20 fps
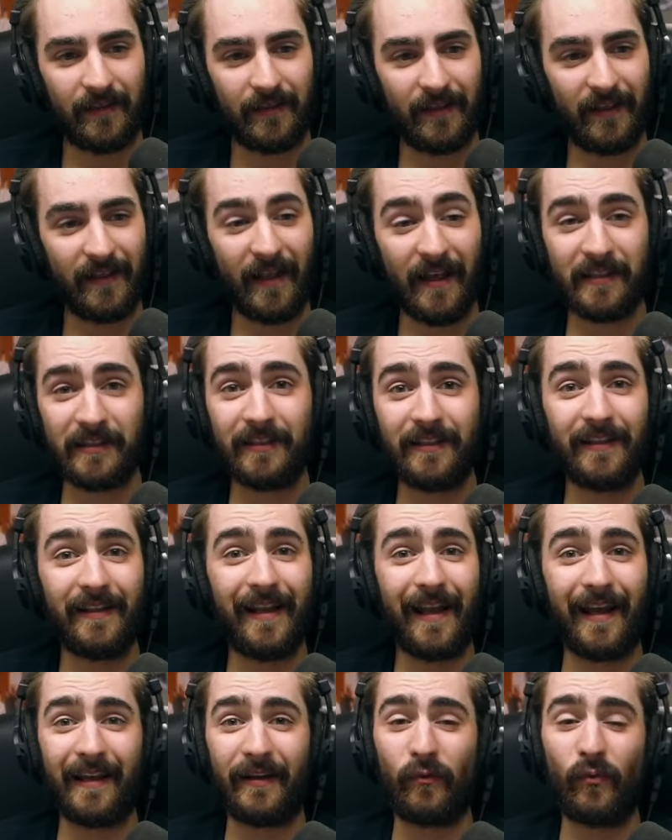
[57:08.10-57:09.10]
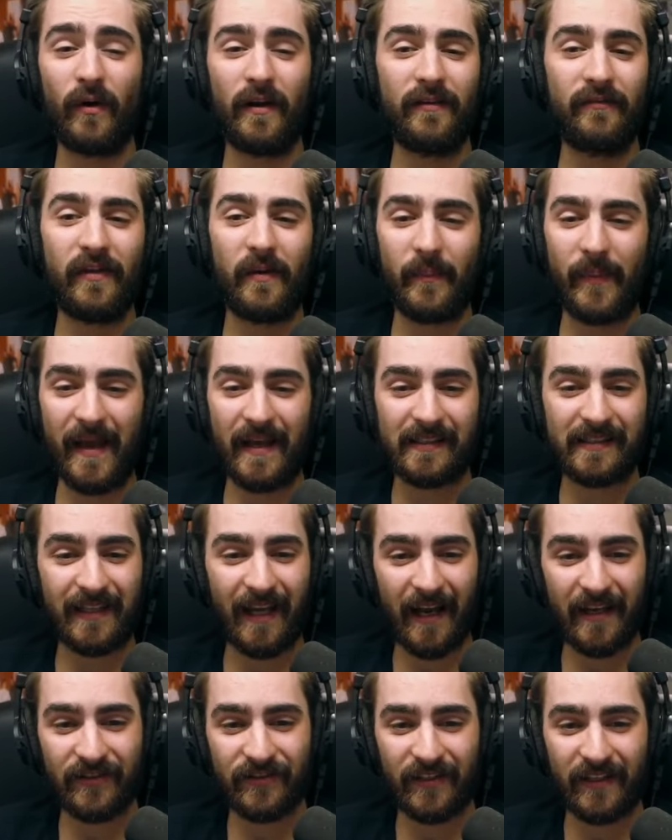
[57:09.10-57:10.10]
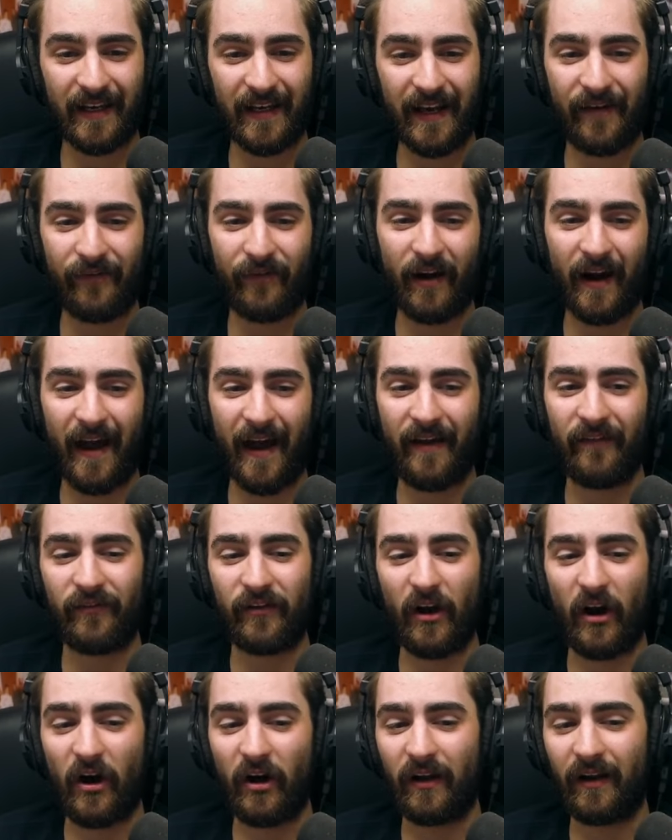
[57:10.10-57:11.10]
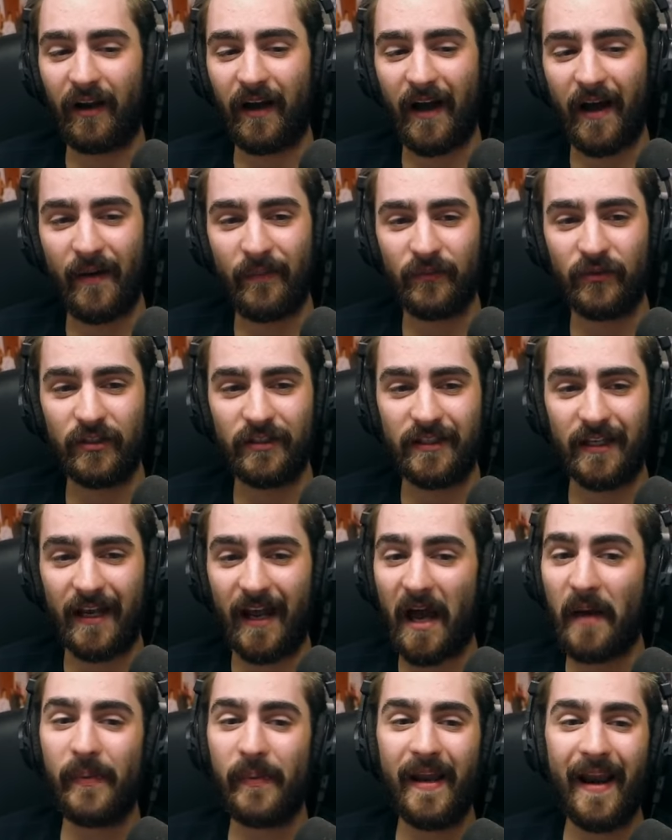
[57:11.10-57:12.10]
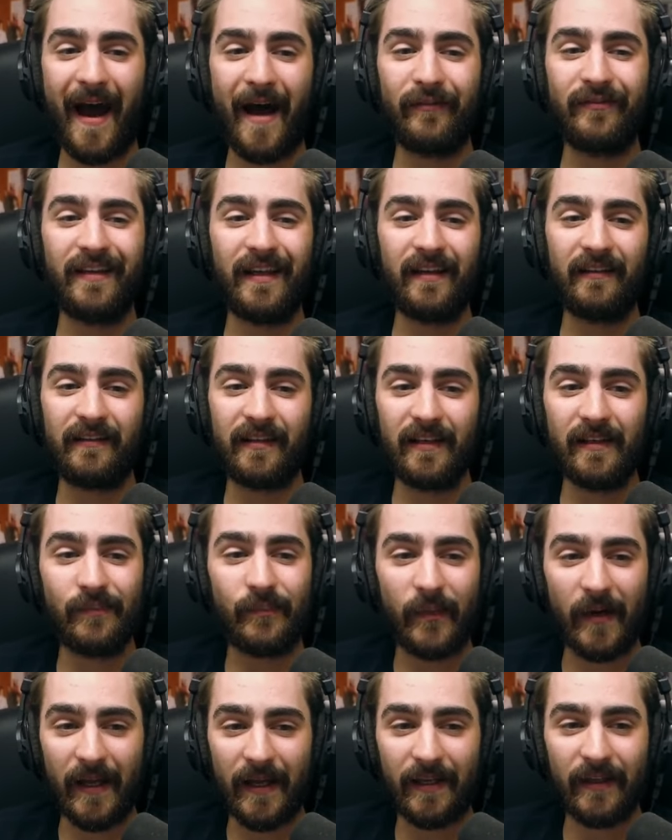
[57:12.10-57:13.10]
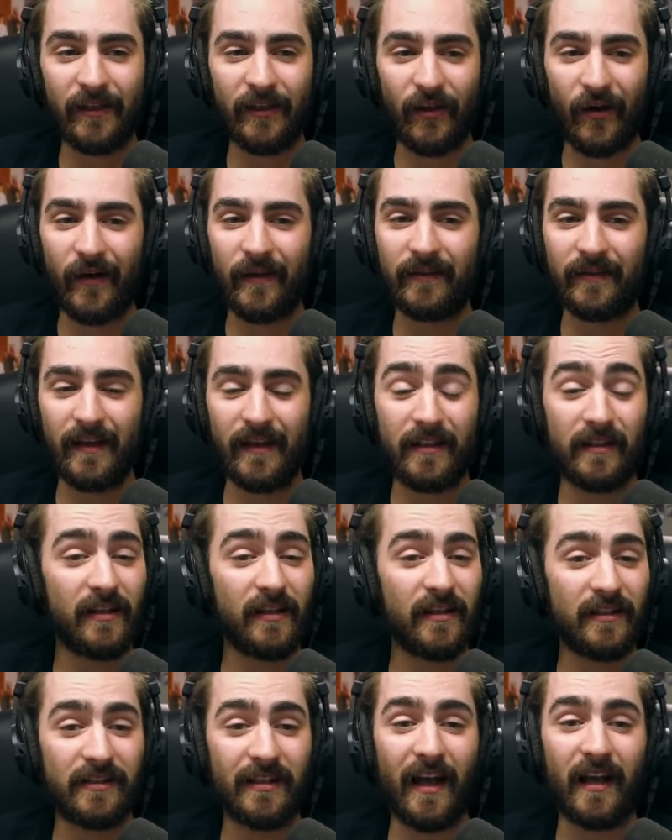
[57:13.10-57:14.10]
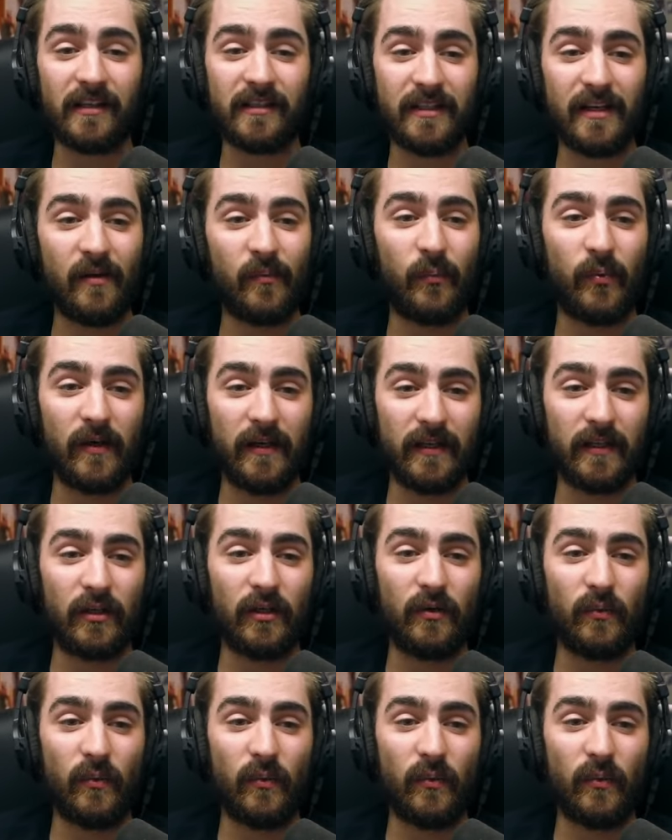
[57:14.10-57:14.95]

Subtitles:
Hey, that's like one of the best guides you can ever have, y'all. Just saying. A bit outdated, but you know, it's actually a pretty good